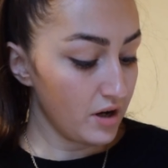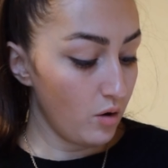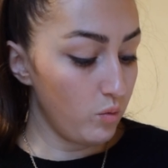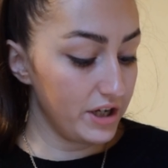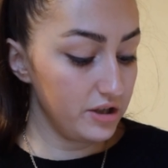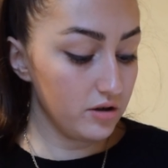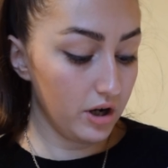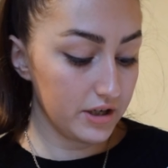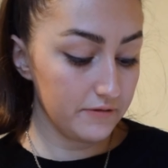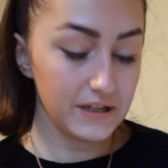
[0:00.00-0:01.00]
When you
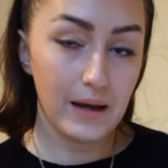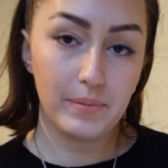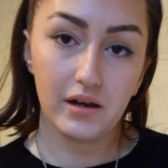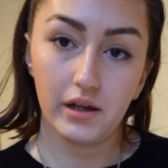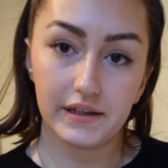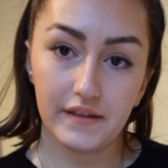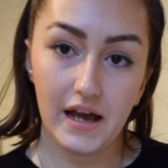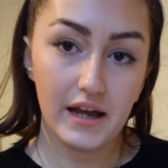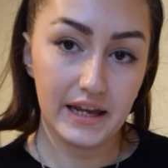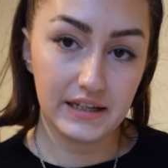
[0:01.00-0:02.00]
kind of tap it like
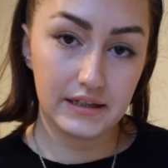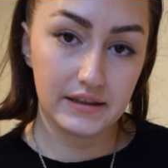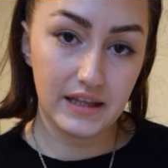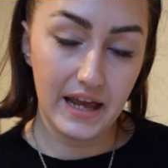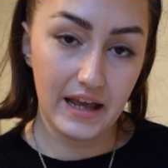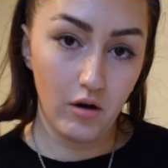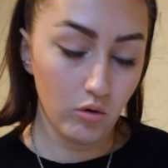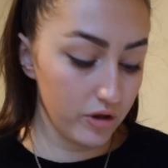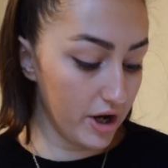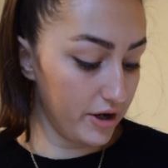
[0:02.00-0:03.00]
that, it
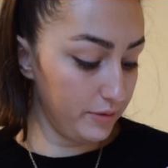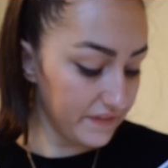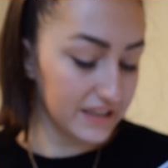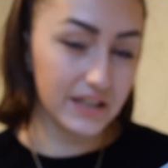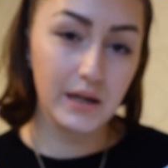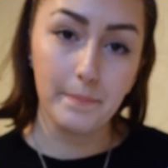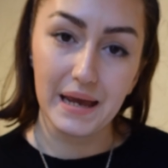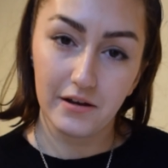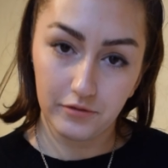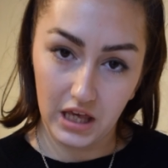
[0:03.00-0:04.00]
although there's a bit
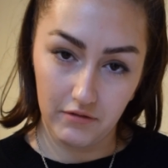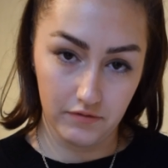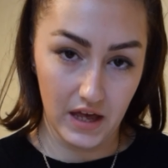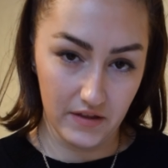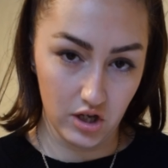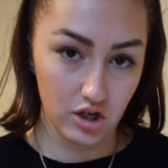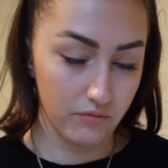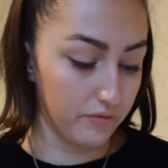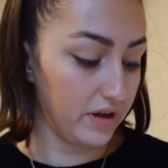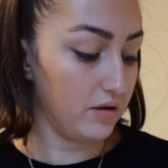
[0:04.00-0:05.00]
of give there that you can
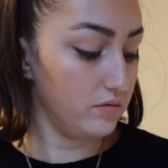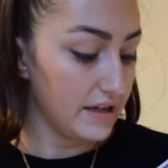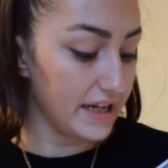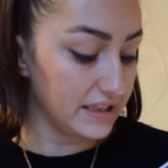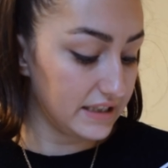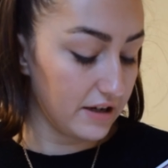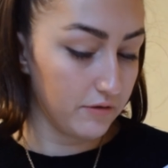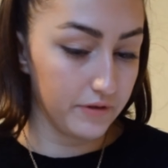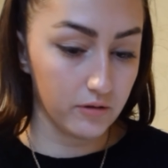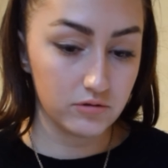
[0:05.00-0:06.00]
feel, it still
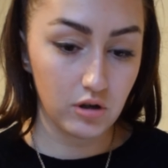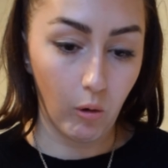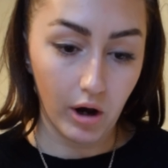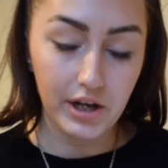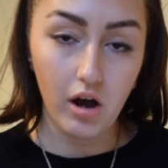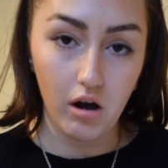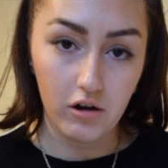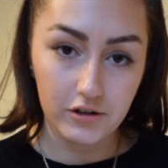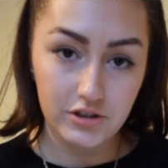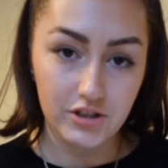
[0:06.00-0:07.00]
feels quite
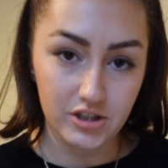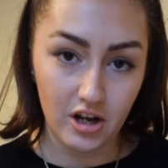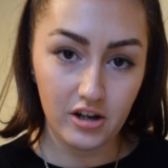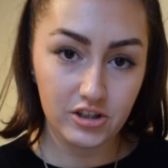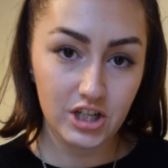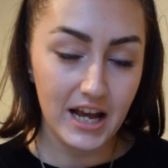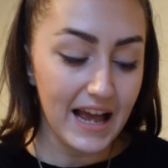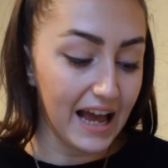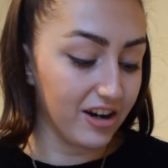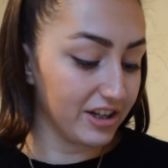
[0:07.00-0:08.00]
hard to touch.
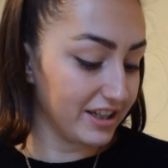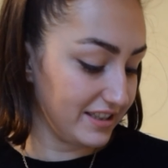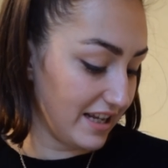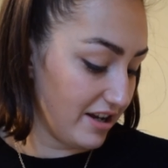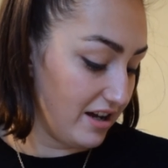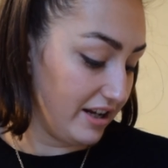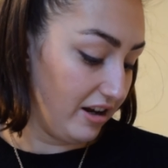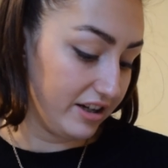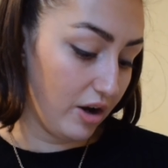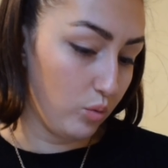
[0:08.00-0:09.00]
And like I said
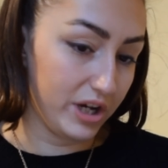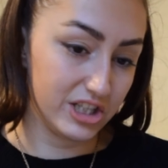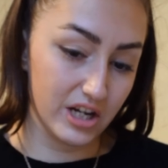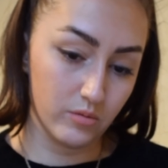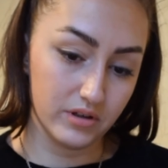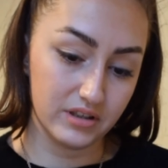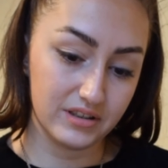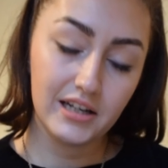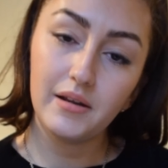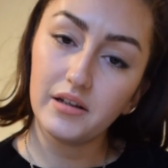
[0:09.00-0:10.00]
earlier, I wish there
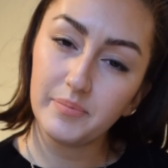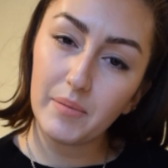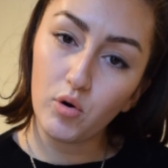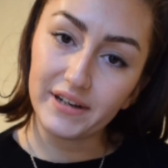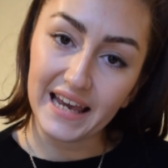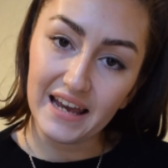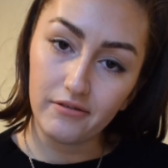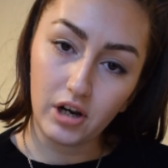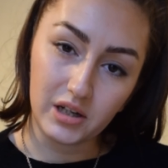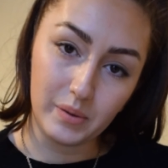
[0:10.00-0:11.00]
was a bit more give,
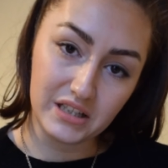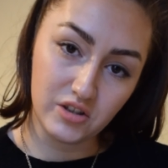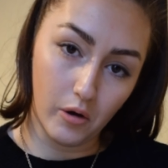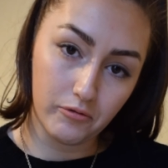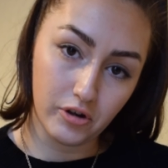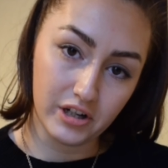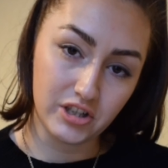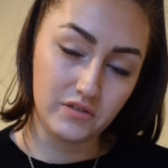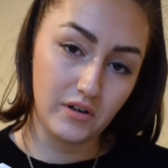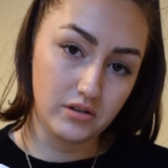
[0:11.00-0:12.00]
a bit softer. It
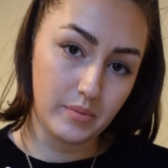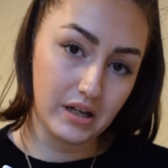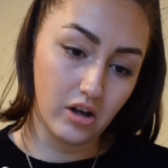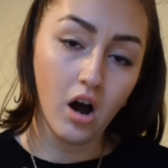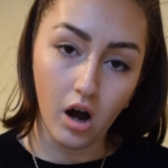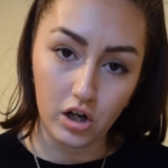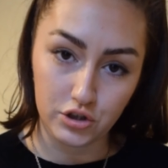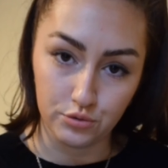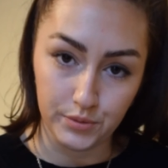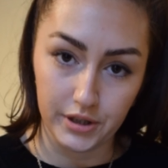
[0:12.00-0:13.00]
just feels a bit harsh
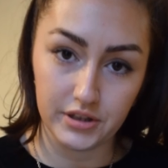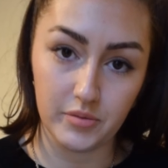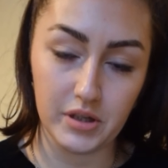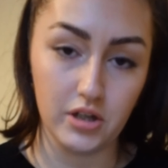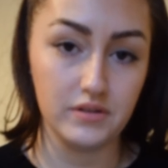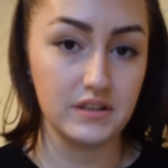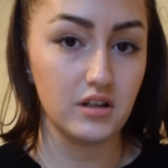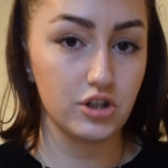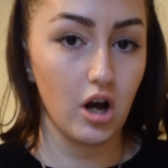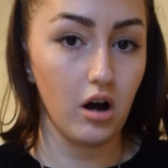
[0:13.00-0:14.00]
almost to be using
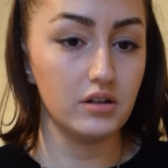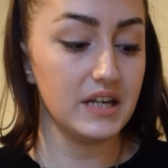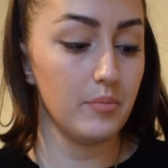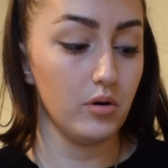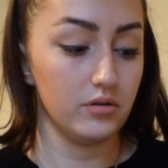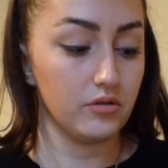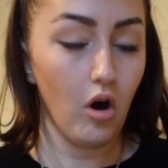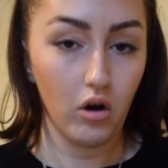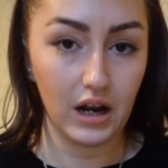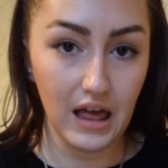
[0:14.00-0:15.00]
such a hard tip
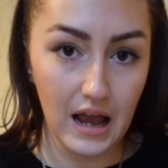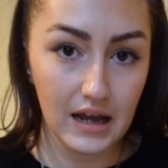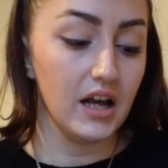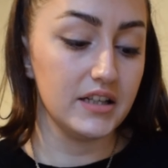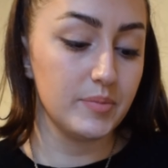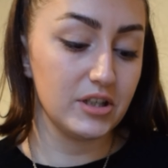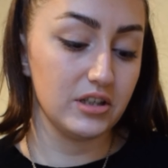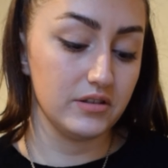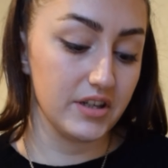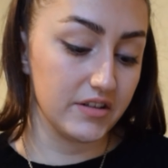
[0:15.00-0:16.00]
on glass, especially
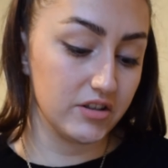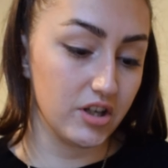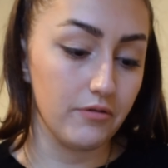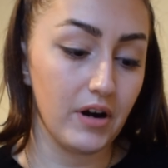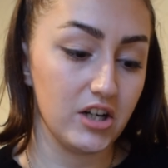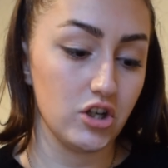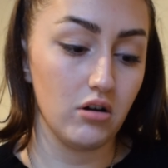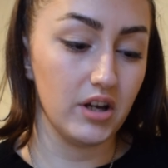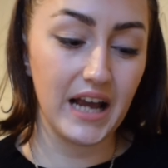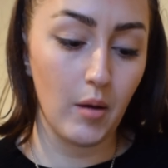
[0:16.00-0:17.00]
with something that's so fragile.
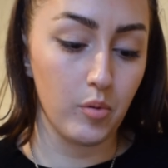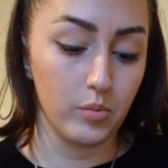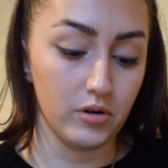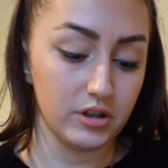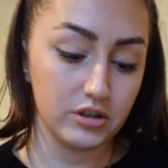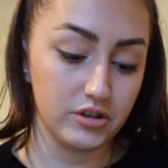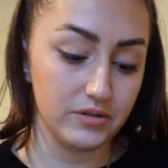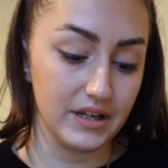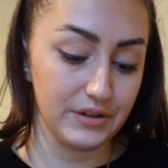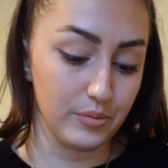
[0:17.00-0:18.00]
Apple products do
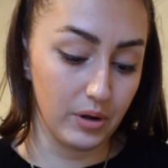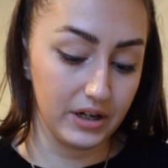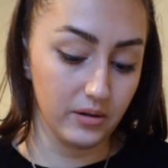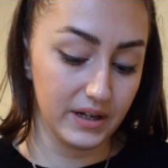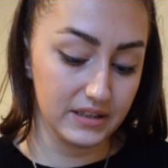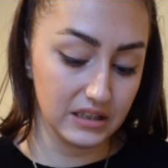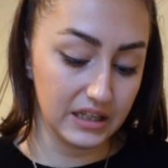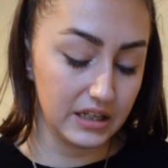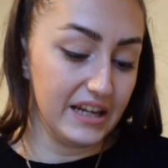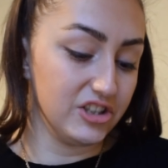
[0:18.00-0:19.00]
tend to break quite easily.
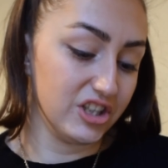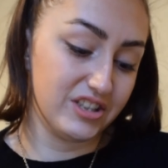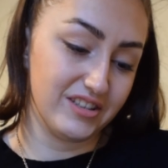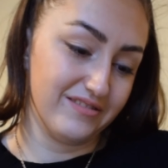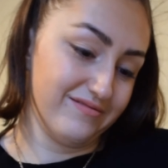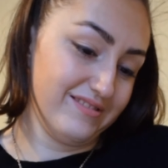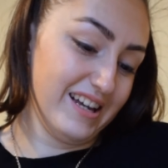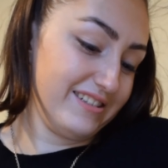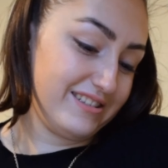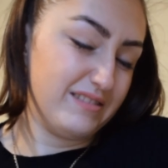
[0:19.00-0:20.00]
It just
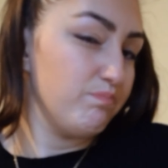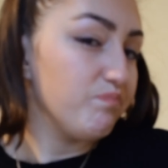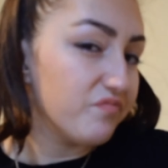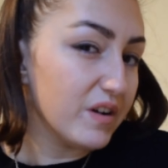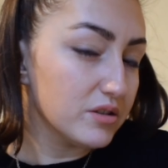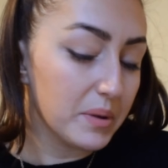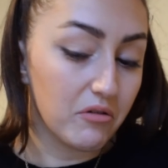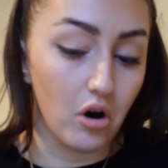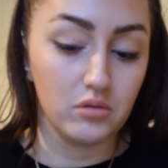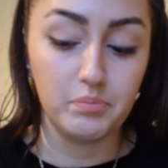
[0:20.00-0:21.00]
feels a bit
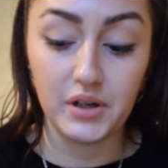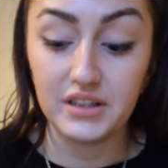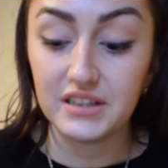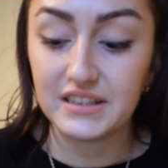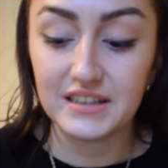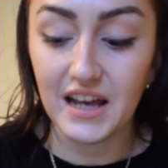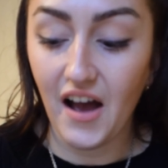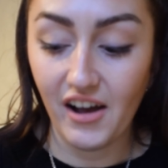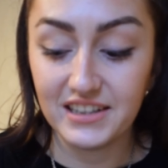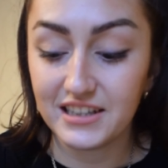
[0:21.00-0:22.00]
wrong, but
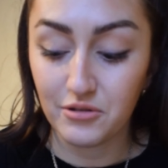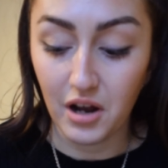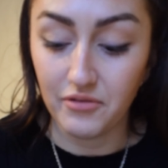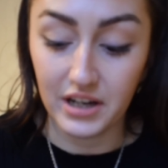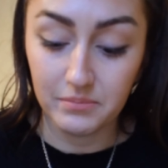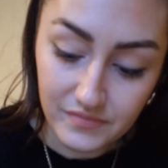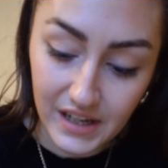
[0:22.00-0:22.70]
I still love it.